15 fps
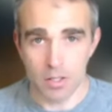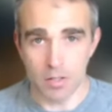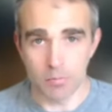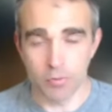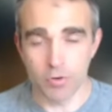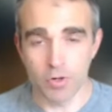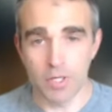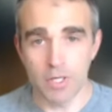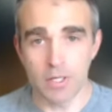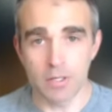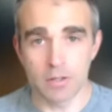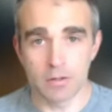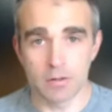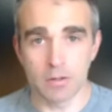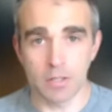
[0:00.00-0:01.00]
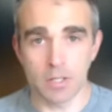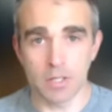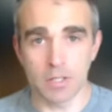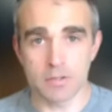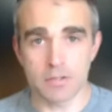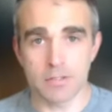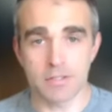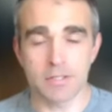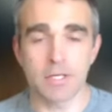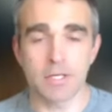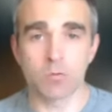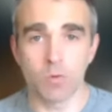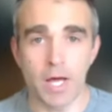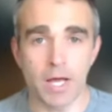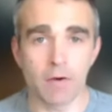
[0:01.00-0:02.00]
pretty
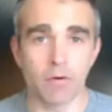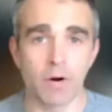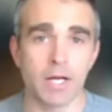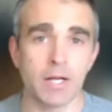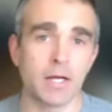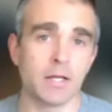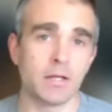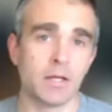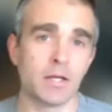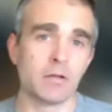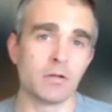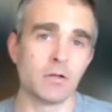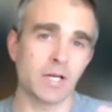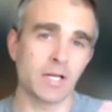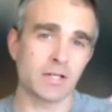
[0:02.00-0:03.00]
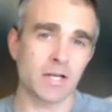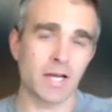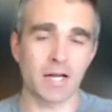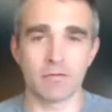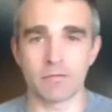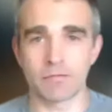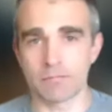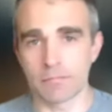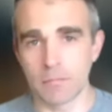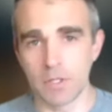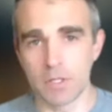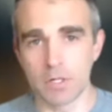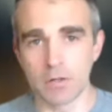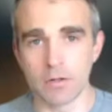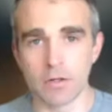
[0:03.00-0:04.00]
succinct way, right? And you look at kind of,
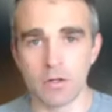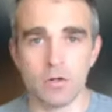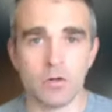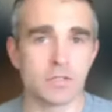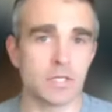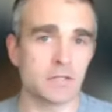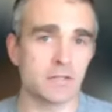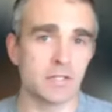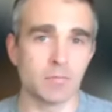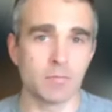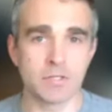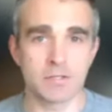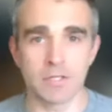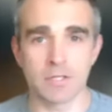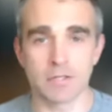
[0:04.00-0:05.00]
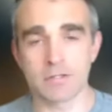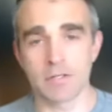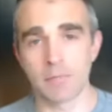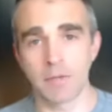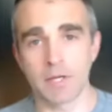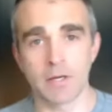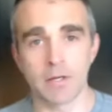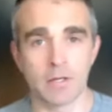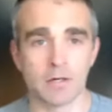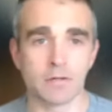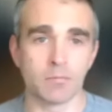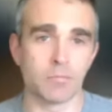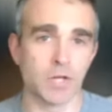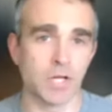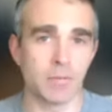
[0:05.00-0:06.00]
you know, the news on CNBC or something, and
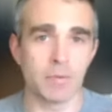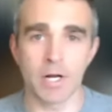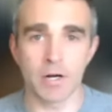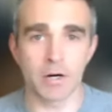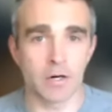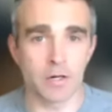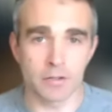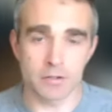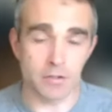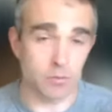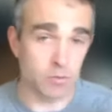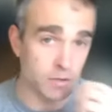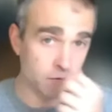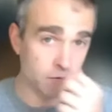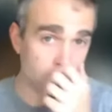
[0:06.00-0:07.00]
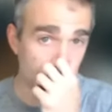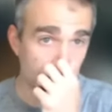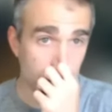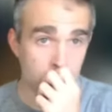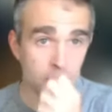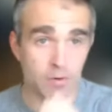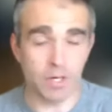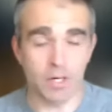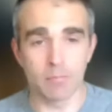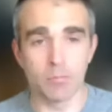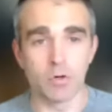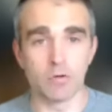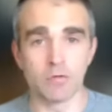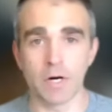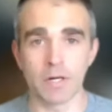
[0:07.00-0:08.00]
they'll blame it on earnings or whatever it may be, right? A
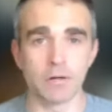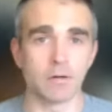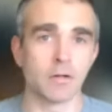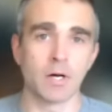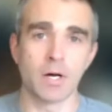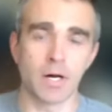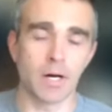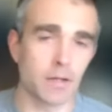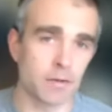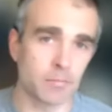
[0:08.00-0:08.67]
move on the